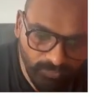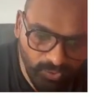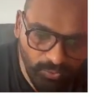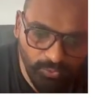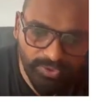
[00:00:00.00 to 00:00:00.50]

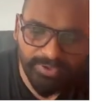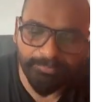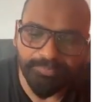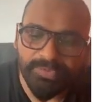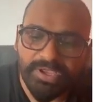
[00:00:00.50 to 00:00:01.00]
Okay,
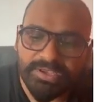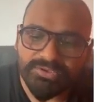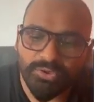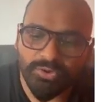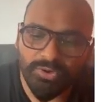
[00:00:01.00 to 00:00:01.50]

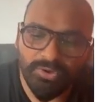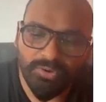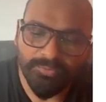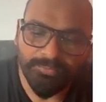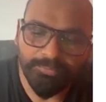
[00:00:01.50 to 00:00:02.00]
so
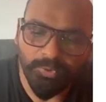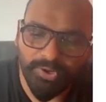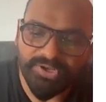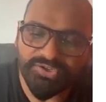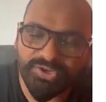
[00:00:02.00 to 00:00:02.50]

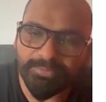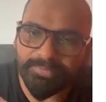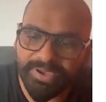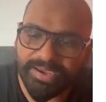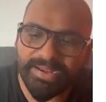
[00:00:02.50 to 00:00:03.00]
potassium
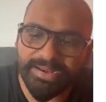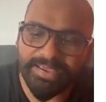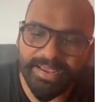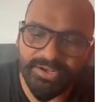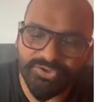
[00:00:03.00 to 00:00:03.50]
and
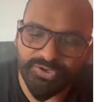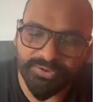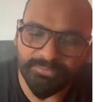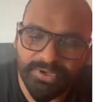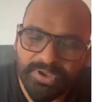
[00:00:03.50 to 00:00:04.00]

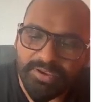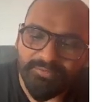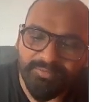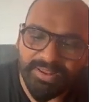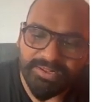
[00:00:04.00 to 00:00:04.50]
calcium,
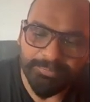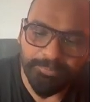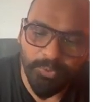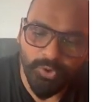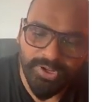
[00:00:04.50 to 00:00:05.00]
when the
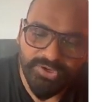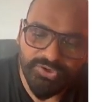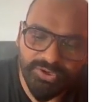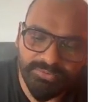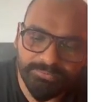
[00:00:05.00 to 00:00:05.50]

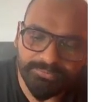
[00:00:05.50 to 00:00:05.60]
potassium